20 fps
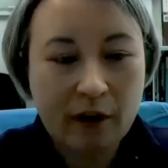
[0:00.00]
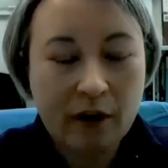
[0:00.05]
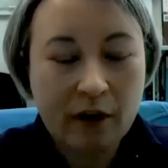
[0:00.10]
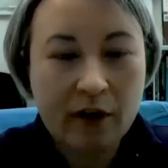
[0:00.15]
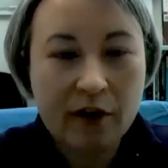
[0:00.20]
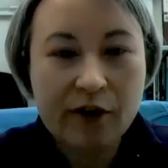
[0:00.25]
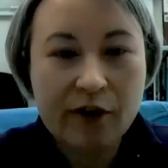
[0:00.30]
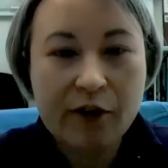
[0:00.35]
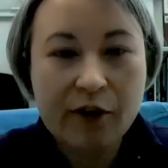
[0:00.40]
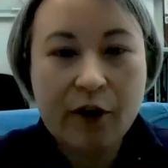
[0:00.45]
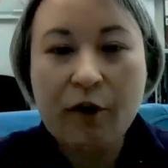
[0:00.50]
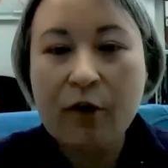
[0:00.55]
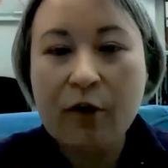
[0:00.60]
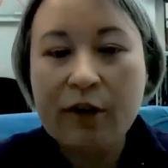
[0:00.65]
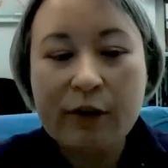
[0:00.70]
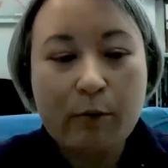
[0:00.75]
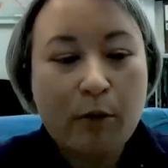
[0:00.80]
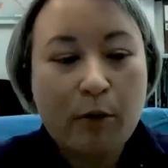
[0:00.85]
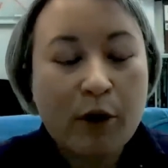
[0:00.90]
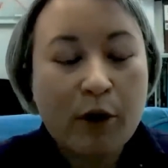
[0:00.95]
So
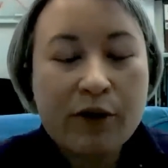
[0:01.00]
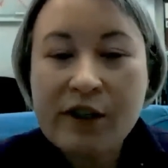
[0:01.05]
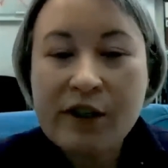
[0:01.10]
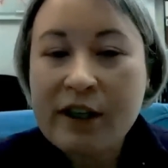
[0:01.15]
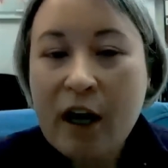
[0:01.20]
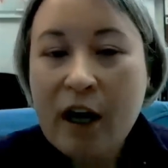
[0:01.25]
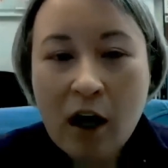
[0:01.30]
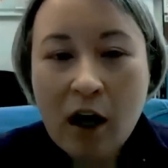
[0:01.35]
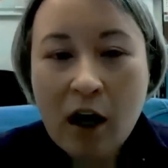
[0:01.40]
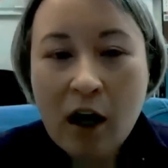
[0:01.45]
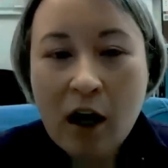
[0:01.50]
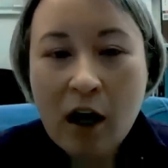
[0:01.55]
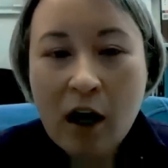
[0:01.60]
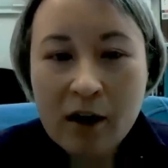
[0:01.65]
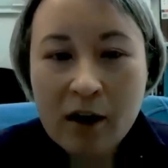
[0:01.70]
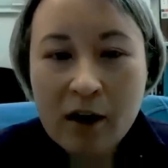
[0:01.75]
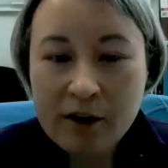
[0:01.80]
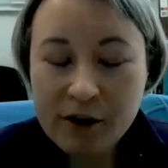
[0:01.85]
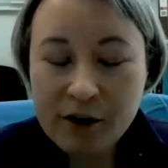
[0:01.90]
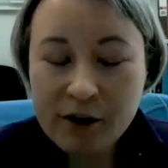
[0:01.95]
most of the oxygen
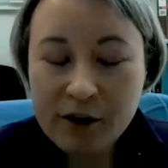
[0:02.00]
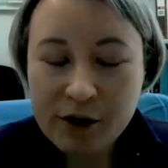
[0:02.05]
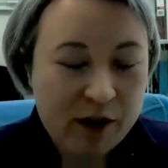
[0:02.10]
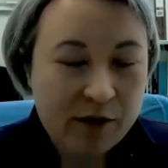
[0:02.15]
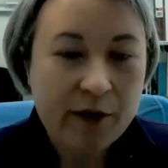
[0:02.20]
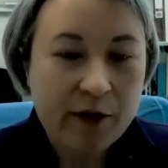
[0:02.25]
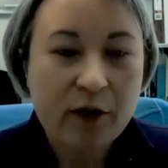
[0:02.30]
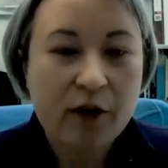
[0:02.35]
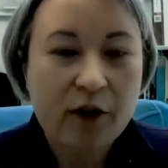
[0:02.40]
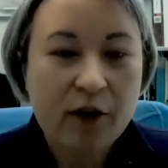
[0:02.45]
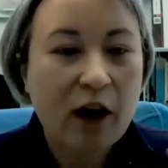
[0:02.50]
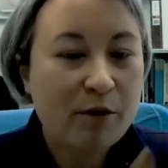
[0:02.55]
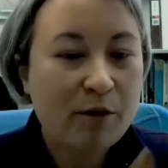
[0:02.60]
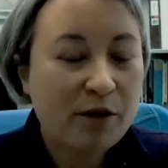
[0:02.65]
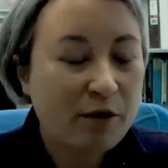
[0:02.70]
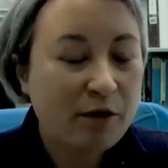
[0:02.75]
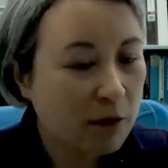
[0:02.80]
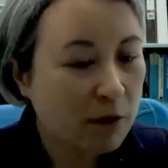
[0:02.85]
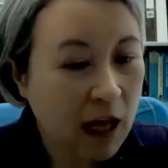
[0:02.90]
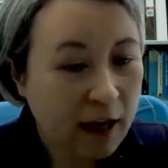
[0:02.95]
in our atmosphere comes
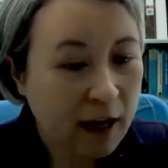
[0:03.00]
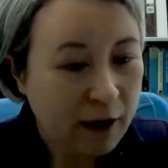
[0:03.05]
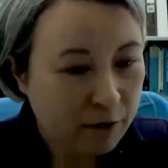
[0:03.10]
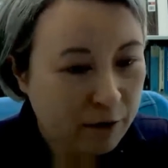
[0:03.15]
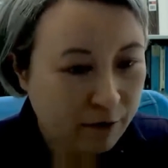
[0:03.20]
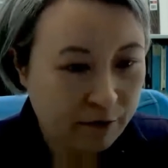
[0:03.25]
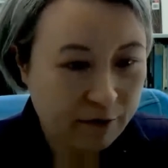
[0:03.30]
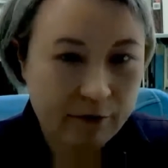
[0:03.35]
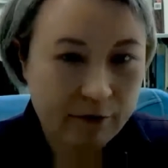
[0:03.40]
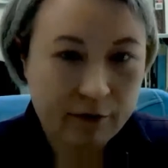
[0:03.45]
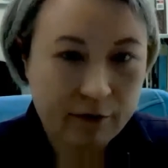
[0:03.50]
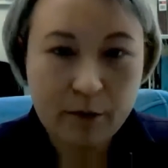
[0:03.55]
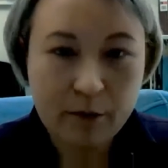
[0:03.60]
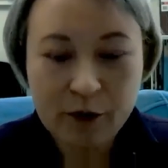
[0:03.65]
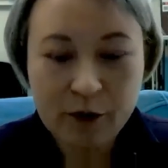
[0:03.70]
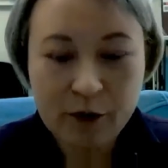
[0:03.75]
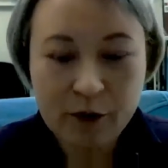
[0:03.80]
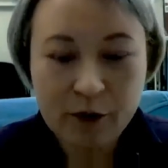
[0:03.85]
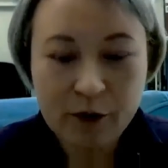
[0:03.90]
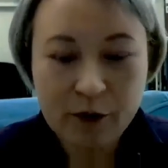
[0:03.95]
from life.
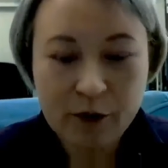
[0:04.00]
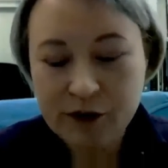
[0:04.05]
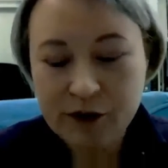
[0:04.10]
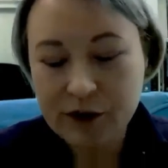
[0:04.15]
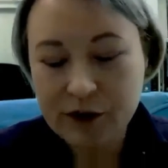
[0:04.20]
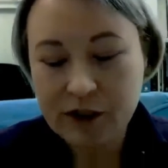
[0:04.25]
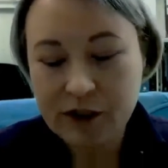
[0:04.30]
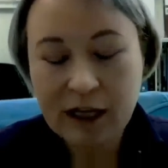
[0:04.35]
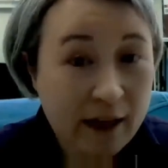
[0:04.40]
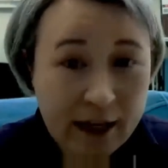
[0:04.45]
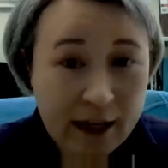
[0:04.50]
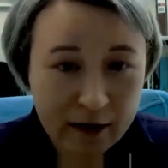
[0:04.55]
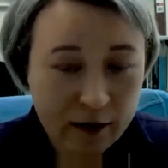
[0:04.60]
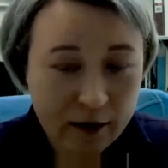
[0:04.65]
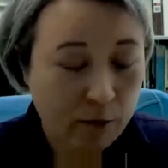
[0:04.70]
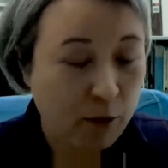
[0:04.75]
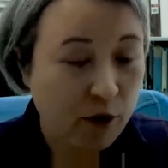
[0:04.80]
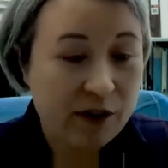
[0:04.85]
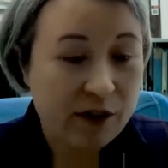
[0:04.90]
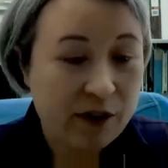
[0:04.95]
Most of the methane
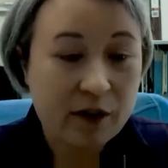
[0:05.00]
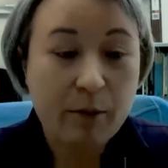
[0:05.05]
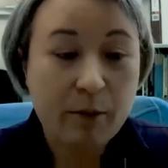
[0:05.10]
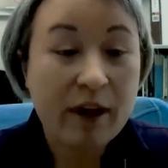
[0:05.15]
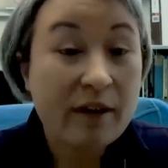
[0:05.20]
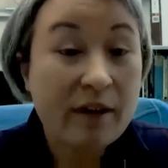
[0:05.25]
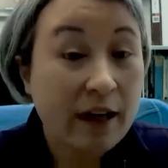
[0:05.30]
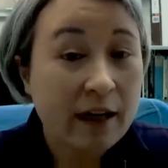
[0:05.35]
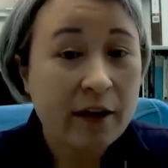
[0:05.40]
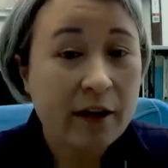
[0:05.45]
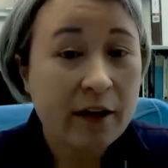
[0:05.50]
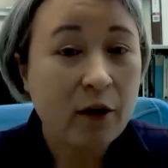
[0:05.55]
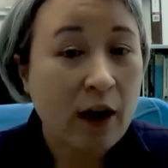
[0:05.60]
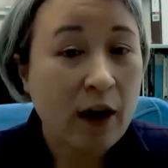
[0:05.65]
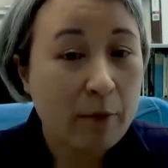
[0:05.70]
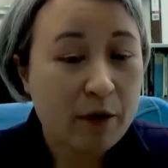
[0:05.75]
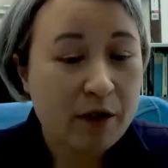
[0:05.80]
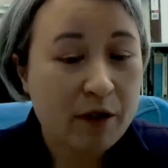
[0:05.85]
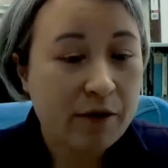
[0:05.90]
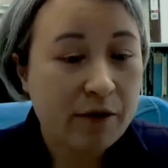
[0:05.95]
in our
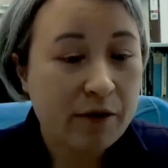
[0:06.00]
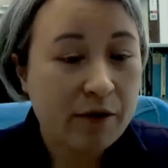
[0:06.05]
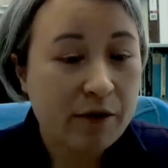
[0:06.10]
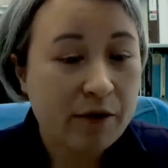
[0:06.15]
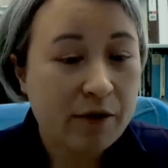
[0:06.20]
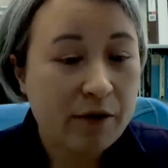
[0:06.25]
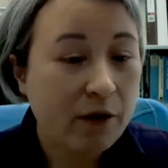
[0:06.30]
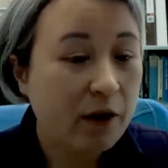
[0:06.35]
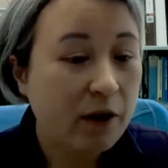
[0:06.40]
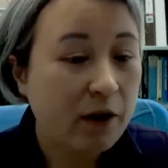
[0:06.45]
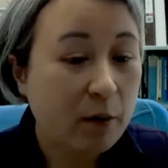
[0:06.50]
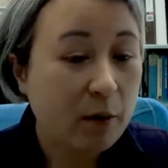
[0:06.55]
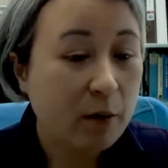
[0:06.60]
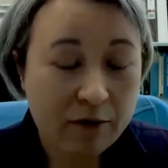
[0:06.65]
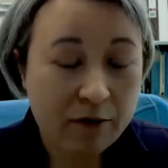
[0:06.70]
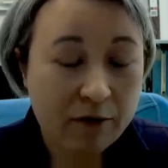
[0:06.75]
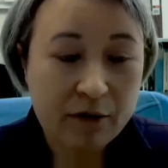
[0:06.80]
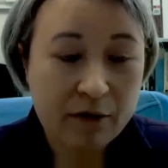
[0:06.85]
atmosphere comes from life.